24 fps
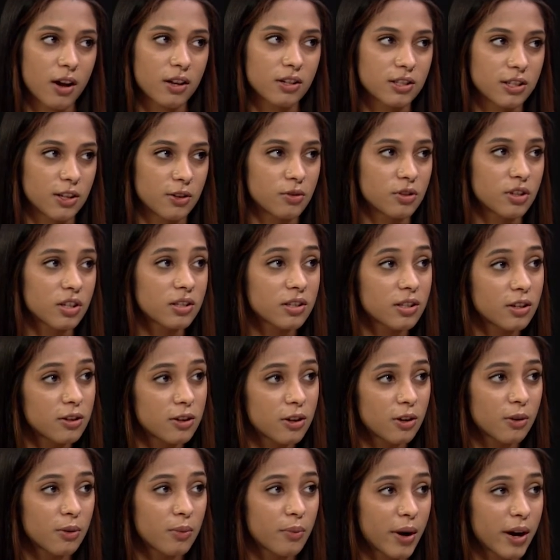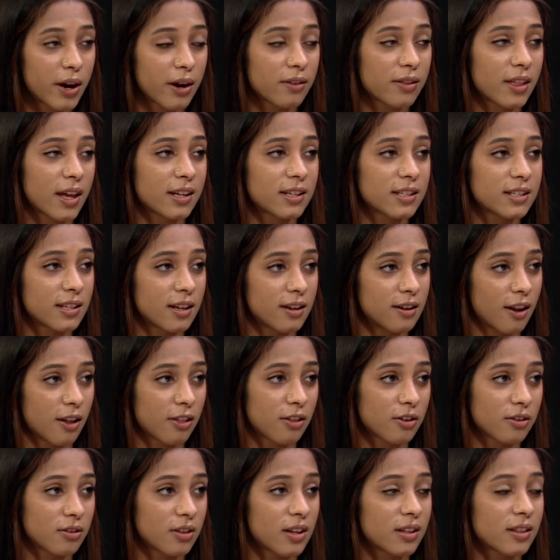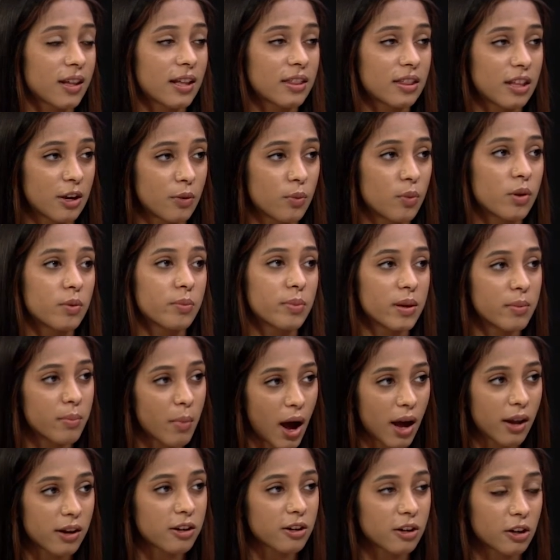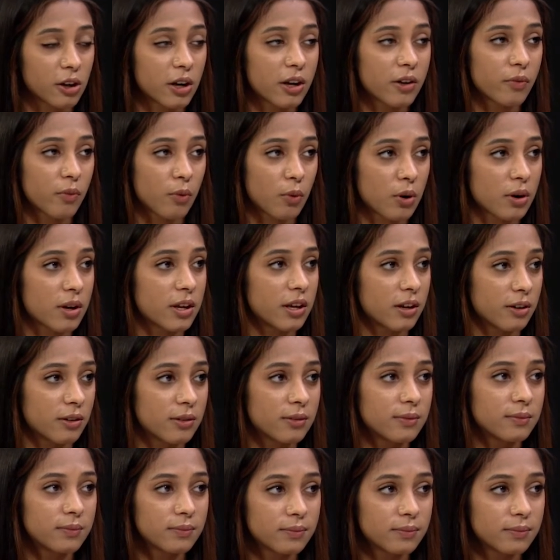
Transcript: So just so you're aware, that's another thing that they will be monitoring for you.